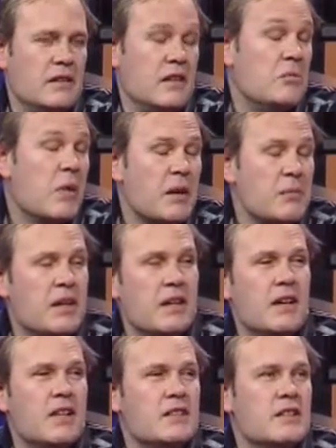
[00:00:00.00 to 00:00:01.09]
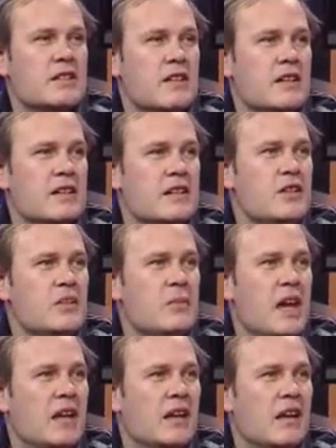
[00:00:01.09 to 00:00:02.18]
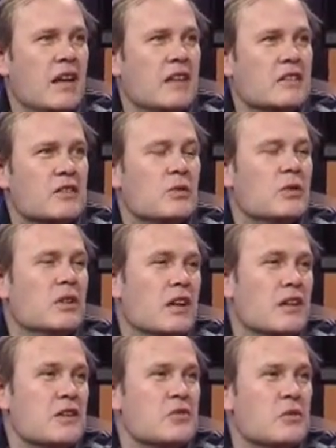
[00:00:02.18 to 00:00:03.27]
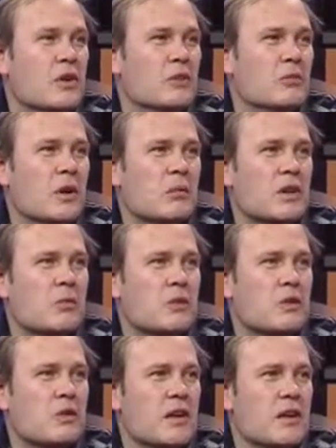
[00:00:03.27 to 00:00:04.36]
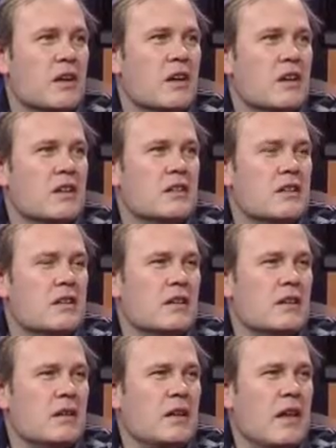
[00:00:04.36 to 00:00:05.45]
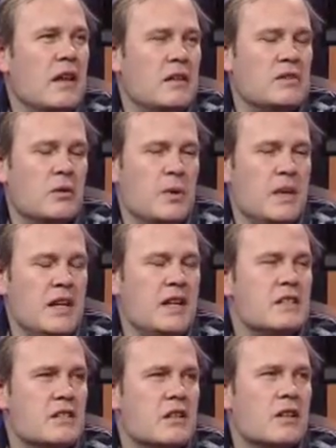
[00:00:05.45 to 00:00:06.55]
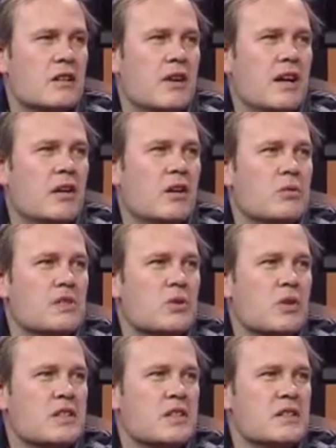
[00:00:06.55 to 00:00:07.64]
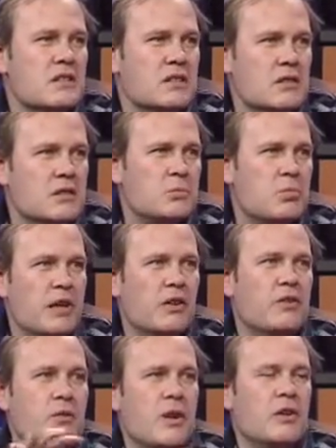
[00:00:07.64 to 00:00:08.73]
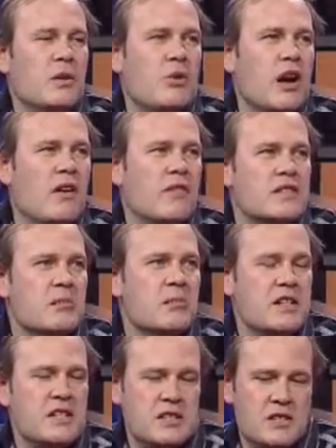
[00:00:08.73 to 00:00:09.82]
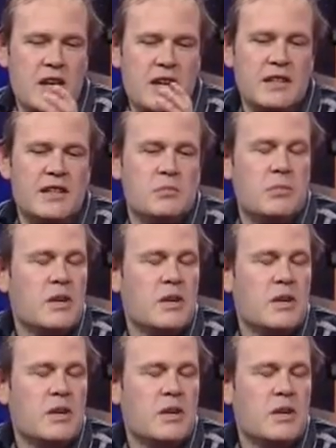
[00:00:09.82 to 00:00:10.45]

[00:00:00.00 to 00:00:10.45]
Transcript: in my opinion, it's inhumane and it's cruel and unusual what we're doing. And so we need certain critical resources sprinkled throughout the province. And by just shutting this